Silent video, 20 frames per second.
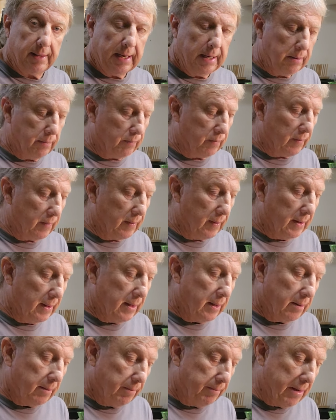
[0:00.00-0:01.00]
and
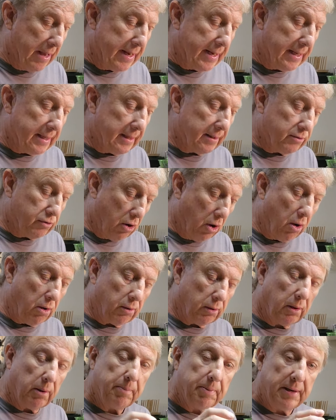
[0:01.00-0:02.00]
making it taller.